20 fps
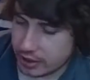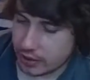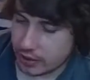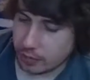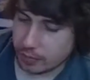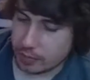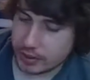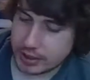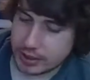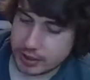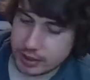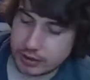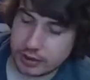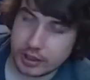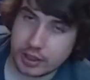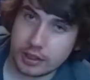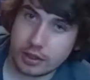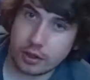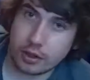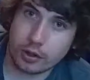they were missing
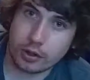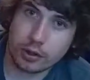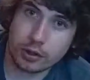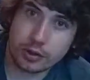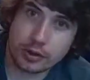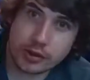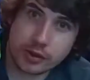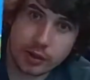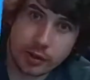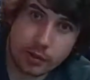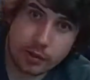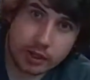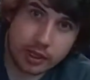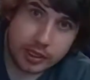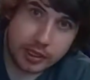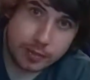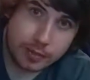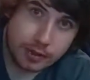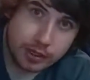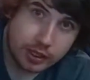Leonardo, so I went on
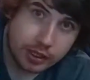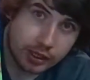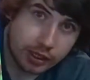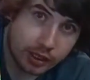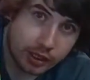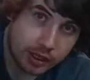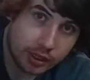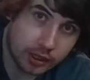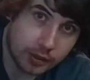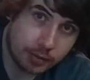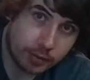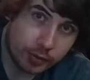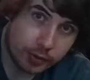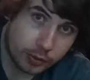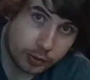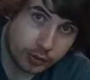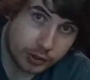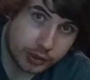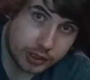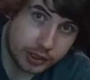eBay and got him for
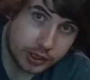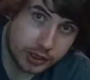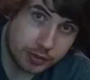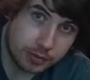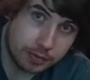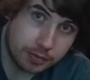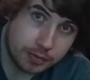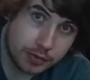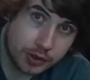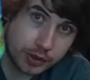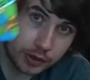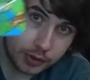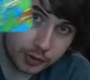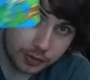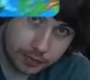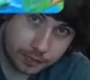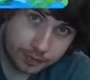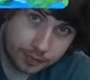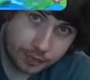really cheap. So